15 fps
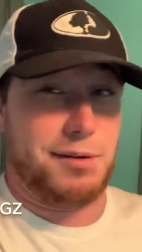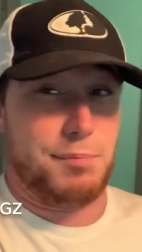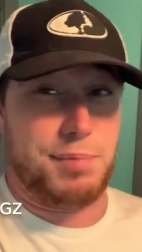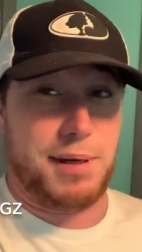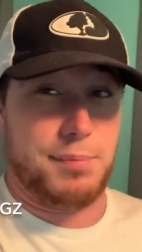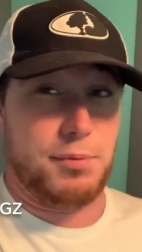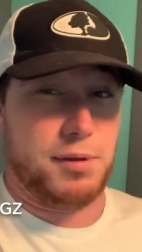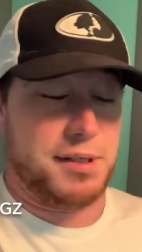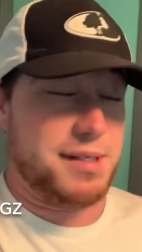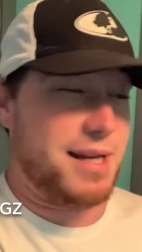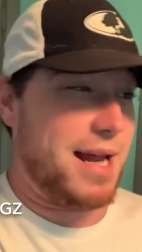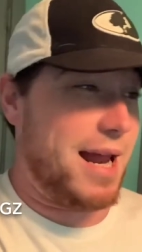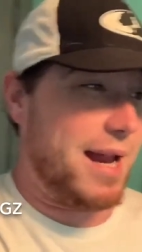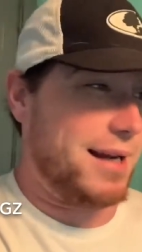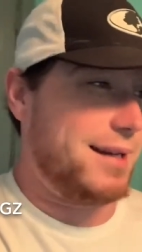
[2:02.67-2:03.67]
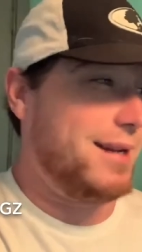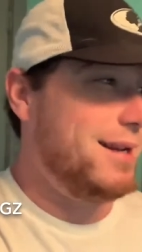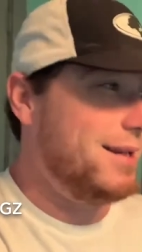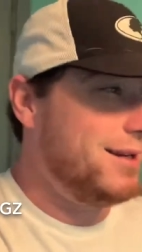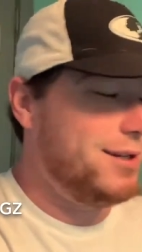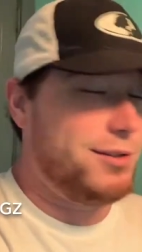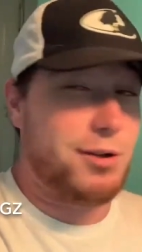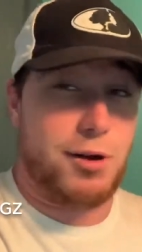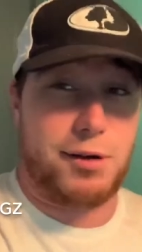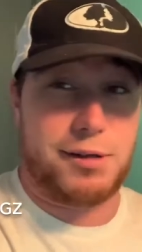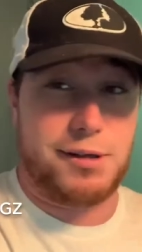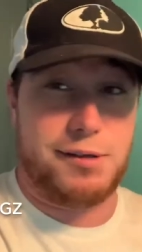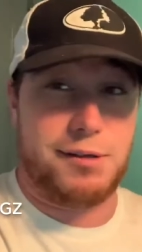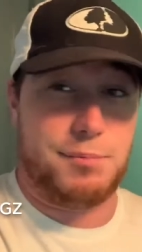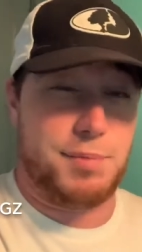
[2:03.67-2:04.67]
people intact,
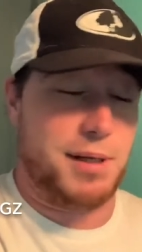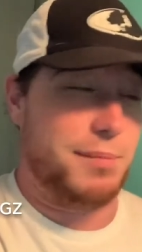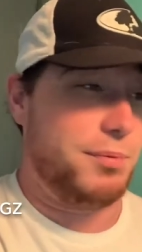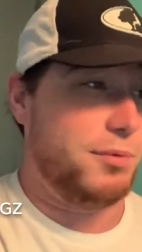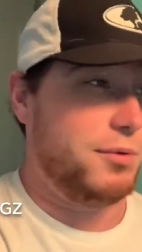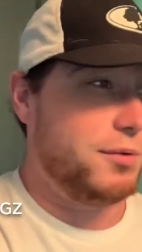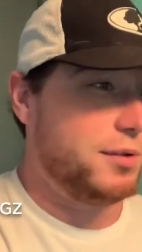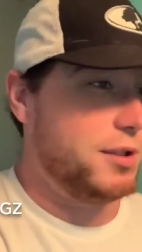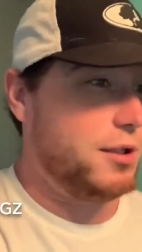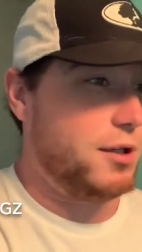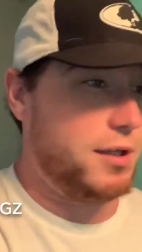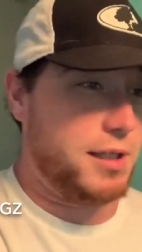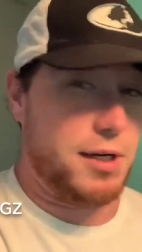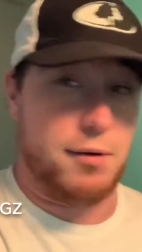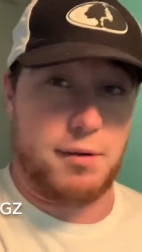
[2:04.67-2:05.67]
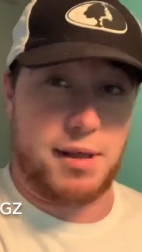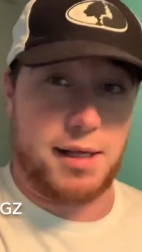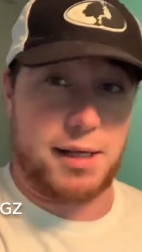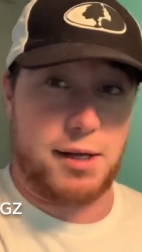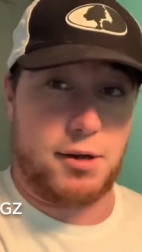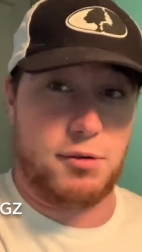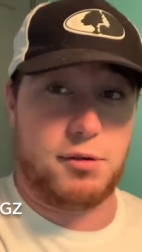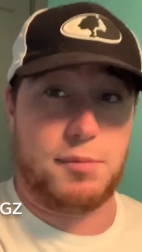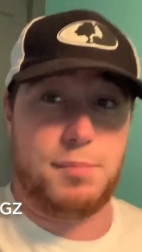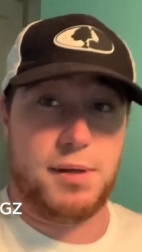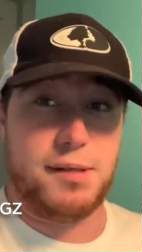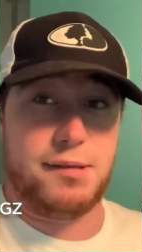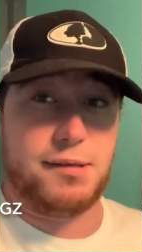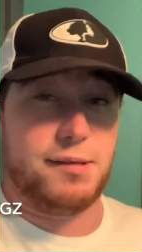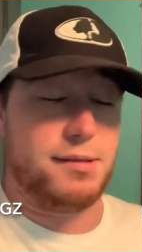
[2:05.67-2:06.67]
talking to some people. You already know how that goes.
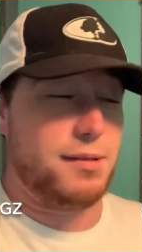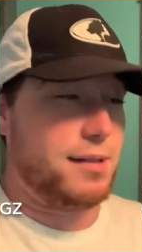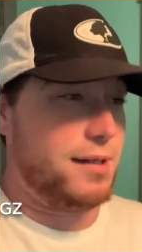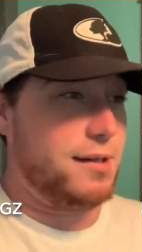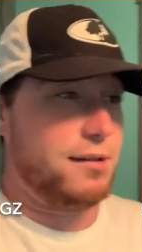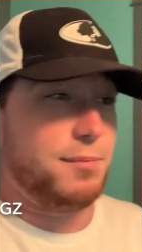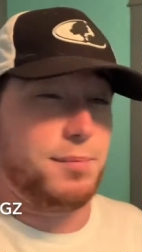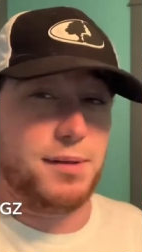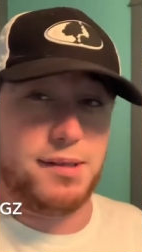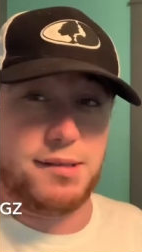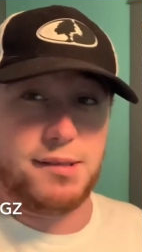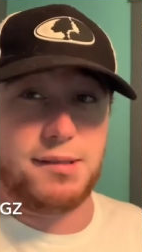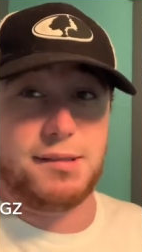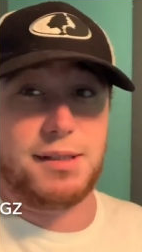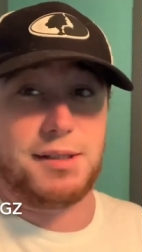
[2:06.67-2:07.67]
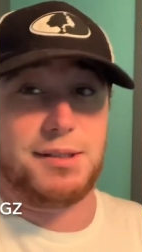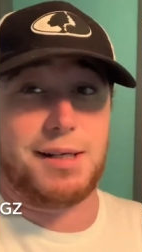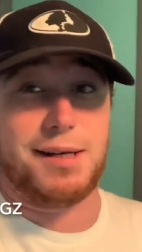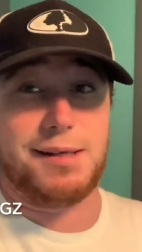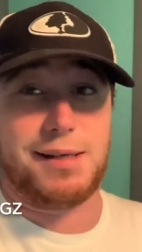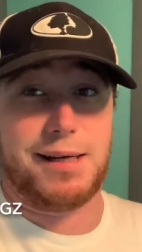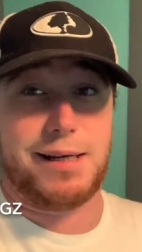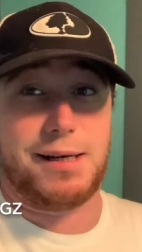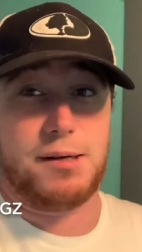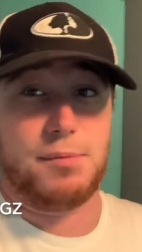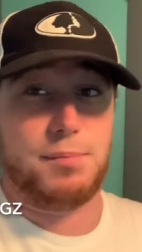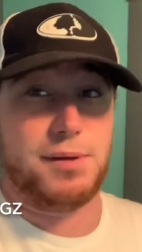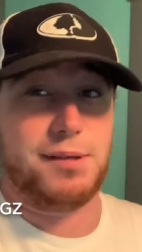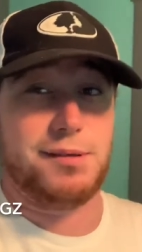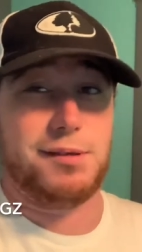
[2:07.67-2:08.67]
Business is business, and you got to take care of
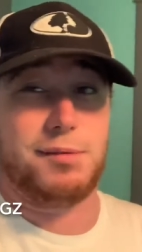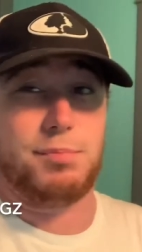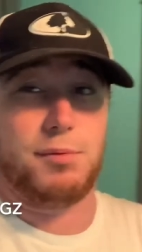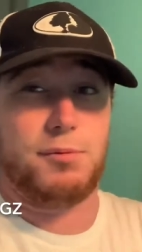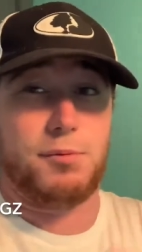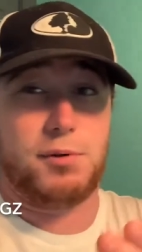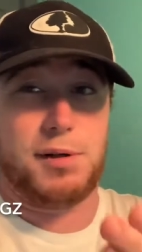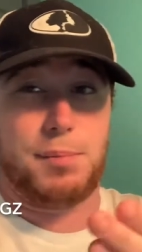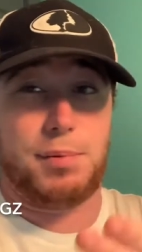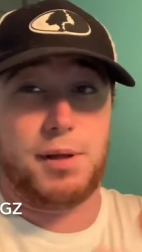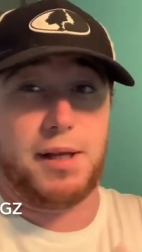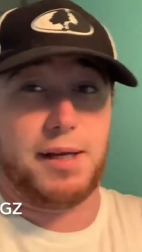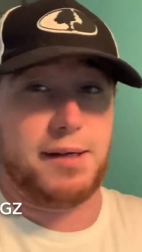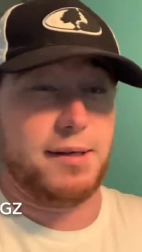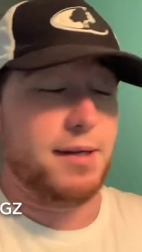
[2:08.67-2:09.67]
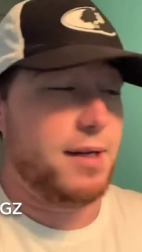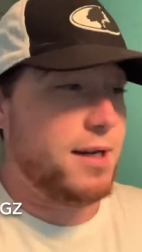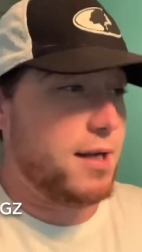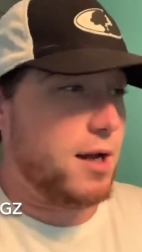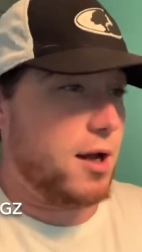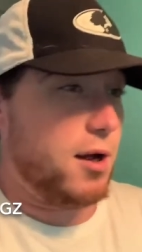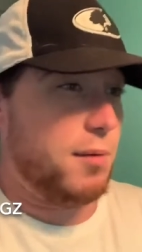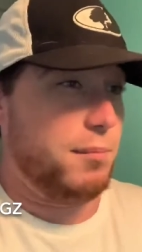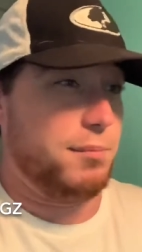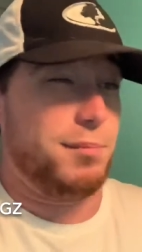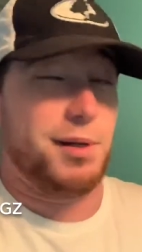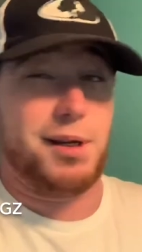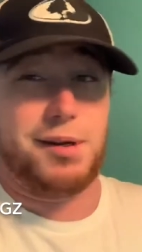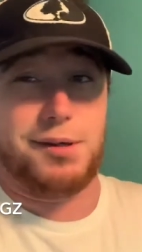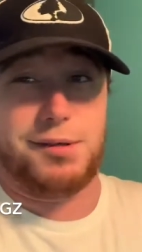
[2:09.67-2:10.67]
business before you play. Um,
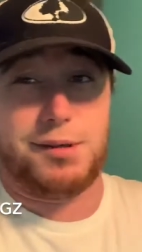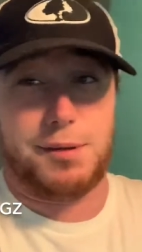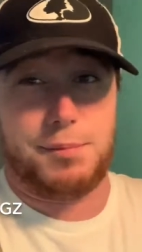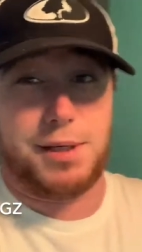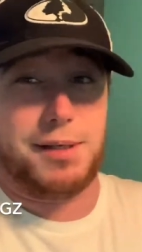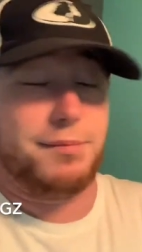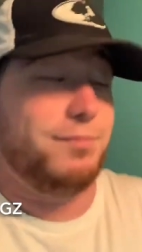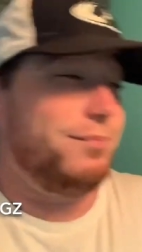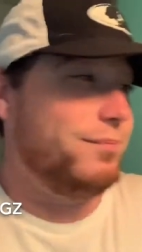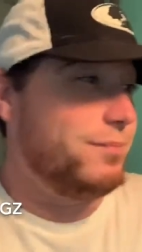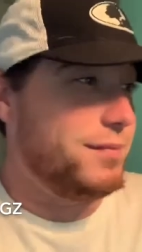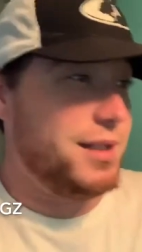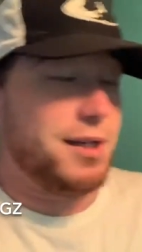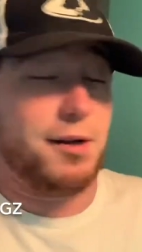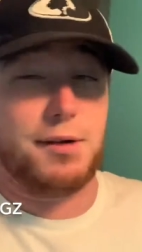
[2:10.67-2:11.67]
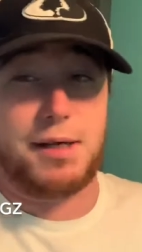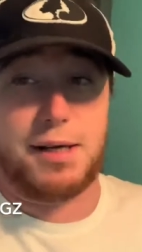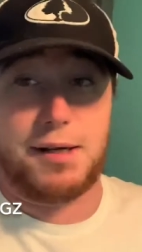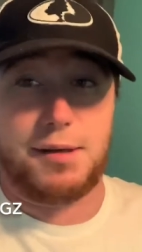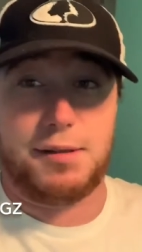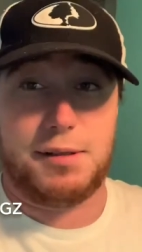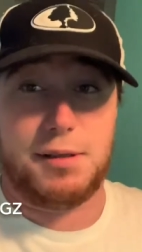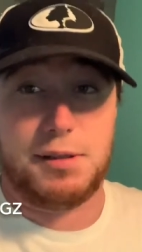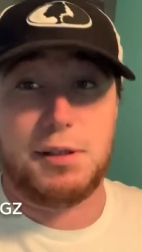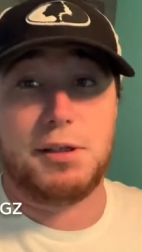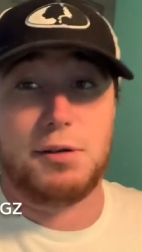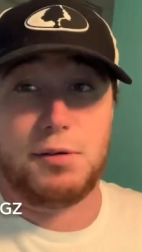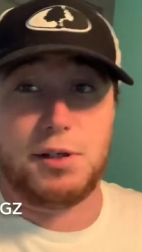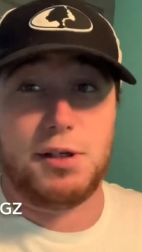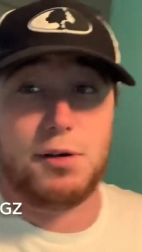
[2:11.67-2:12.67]
because I mean, you know, you got to, you
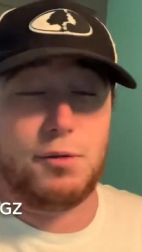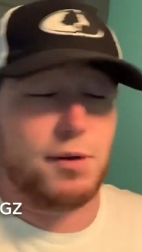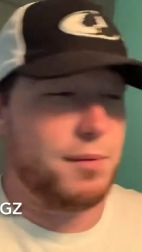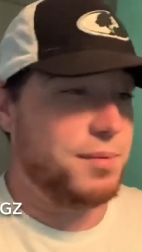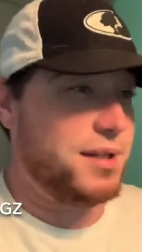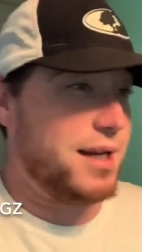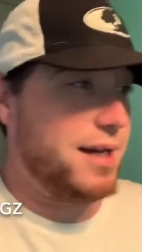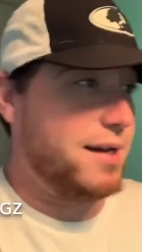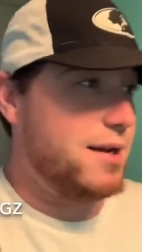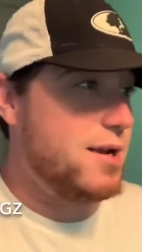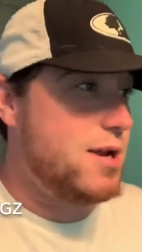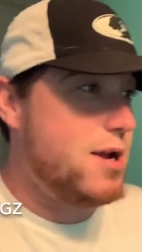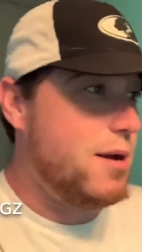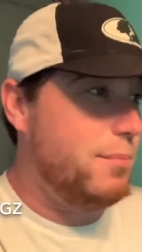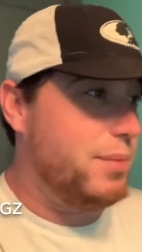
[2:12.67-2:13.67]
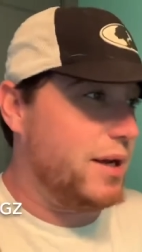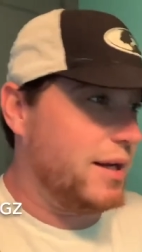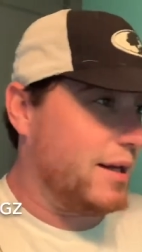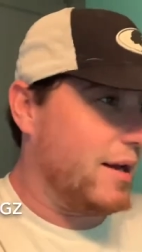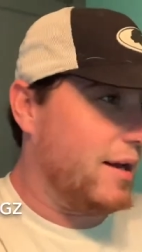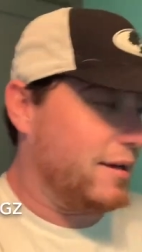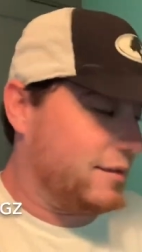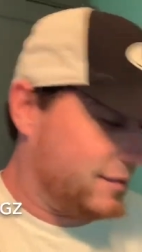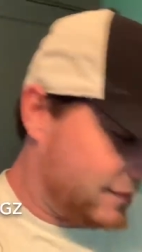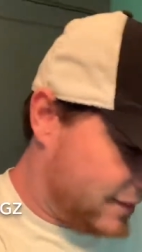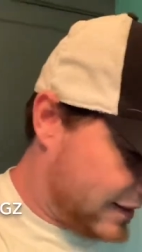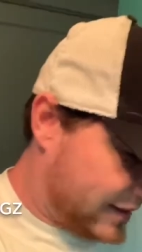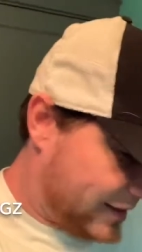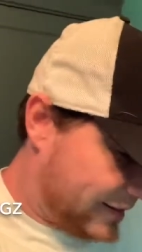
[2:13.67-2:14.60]
know, you know what I'm saying. But guys, like I